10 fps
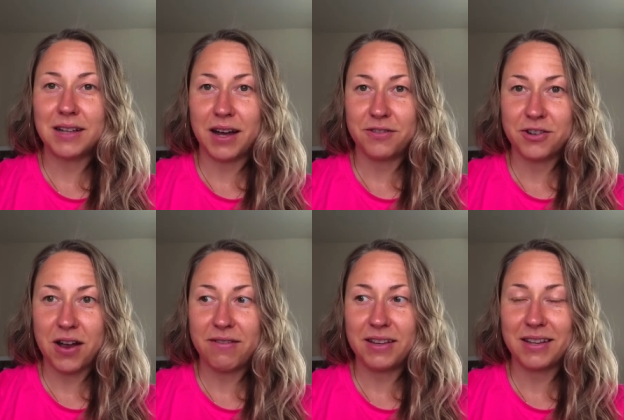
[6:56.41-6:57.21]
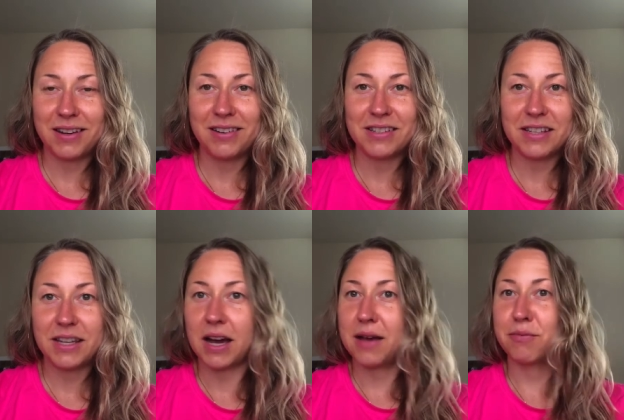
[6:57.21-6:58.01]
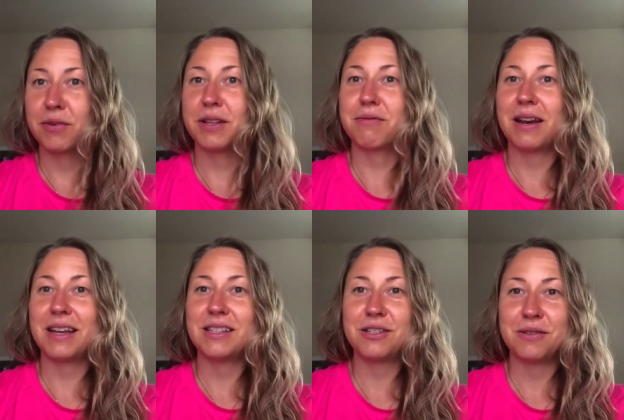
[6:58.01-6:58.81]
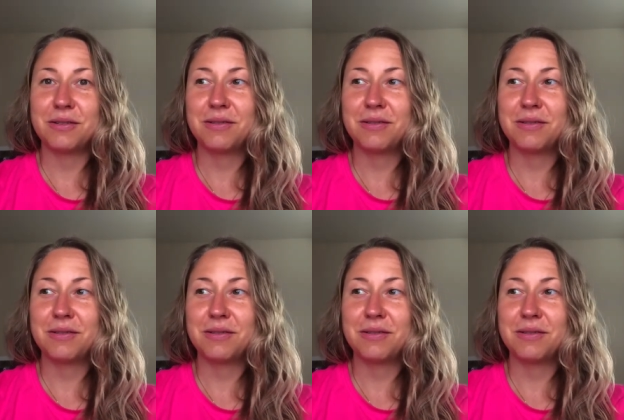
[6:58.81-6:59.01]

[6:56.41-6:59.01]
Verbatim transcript: a lot of driving, and honestly, I'm really ready to,